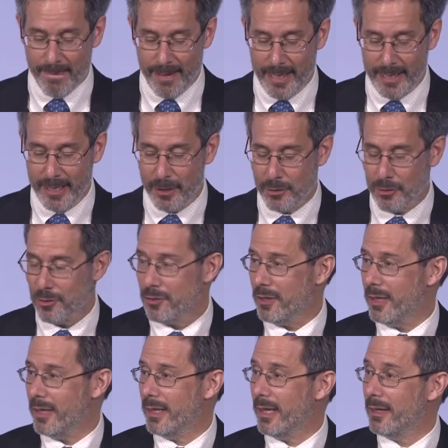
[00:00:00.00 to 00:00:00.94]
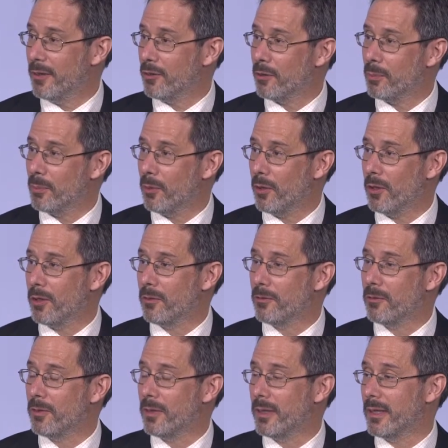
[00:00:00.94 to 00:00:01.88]
interested and
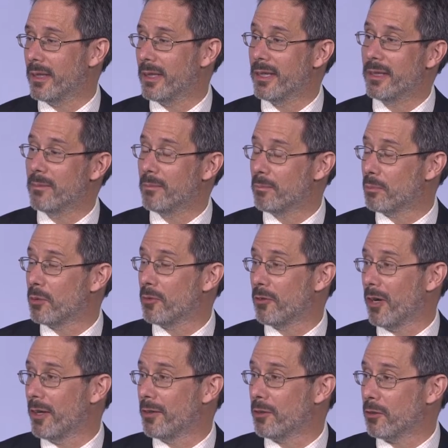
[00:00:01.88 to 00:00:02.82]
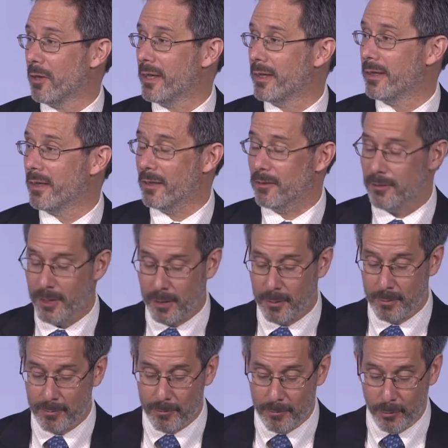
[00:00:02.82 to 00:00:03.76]
supportive provides a great deal of
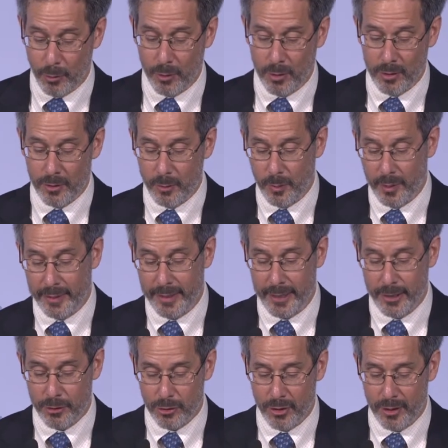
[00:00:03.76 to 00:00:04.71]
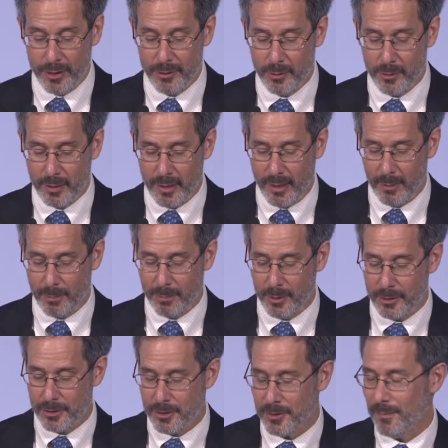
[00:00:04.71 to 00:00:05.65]
help for what they are trying to
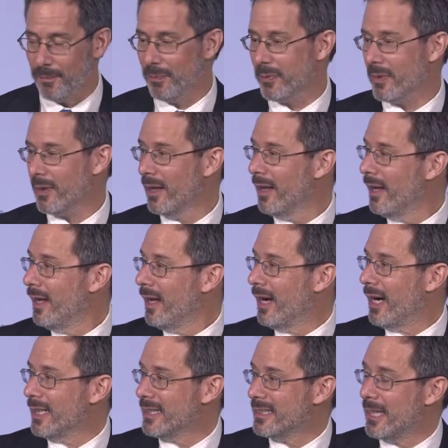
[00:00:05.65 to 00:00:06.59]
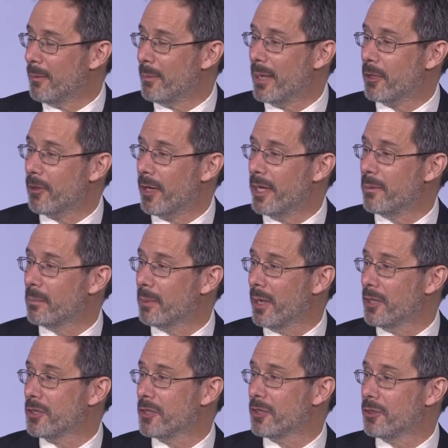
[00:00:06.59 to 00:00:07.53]
accomplish. It's now my great
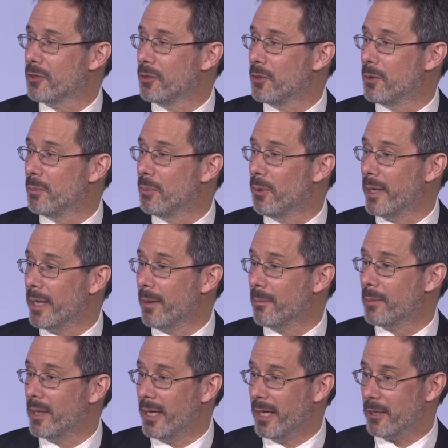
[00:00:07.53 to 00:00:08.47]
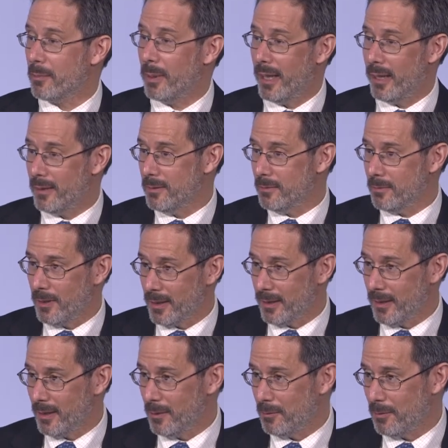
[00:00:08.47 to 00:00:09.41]
pleasure to bring up the next panel. In
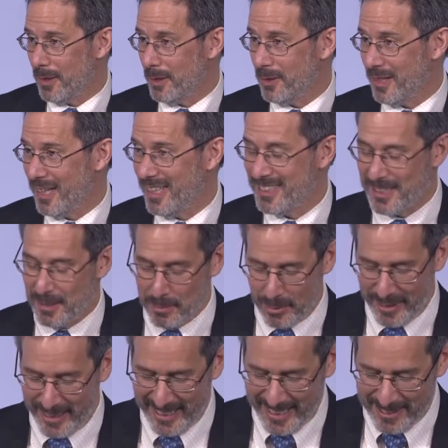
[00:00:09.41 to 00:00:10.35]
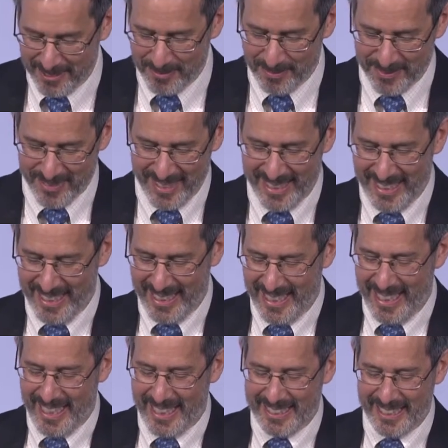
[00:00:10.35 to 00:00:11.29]
fact, I'll invite you guys up right now
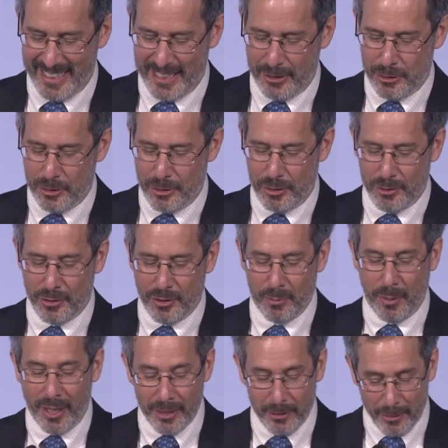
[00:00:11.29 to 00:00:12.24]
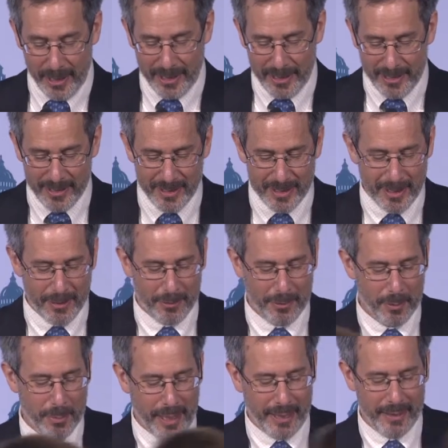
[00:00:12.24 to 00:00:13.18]
as I introduce the moderator of
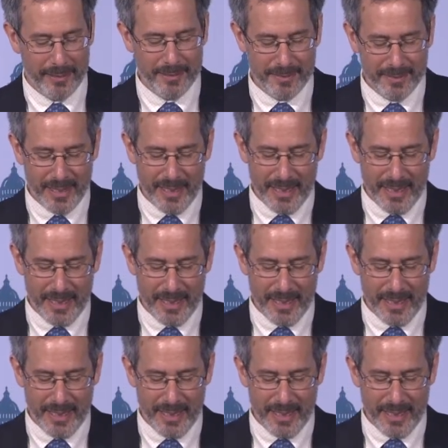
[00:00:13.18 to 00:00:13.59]
the panel,